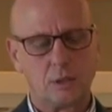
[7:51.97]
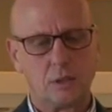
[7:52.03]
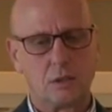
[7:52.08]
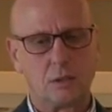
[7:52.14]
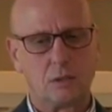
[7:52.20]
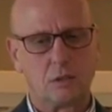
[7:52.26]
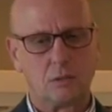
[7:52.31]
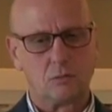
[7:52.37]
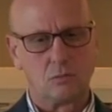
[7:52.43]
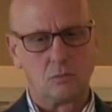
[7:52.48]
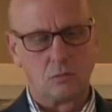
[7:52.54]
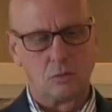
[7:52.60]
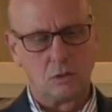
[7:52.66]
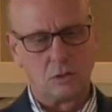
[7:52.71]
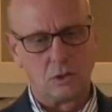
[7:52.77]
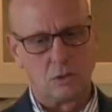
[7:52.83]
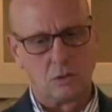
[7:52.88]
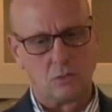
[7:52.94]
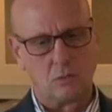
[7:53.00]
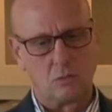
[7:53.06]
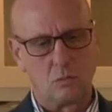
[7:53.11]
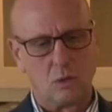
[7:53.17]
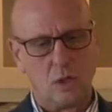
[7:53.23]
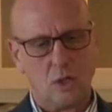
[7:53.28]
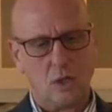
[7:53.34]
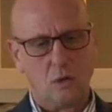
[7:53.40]
you
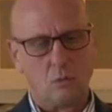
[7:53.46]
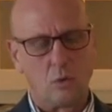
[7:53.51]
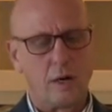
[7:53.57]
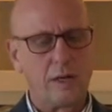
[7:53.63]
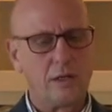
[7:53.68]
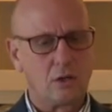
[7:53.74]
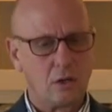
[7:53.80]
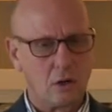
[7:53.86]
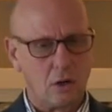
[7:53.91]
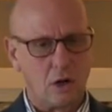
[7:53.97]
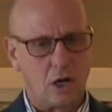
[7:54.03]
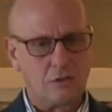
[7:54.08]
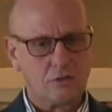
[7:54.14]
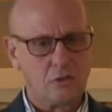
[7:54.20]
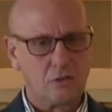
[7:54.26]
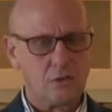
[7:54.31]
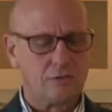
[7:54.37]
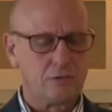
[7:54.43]
know, writing an offer,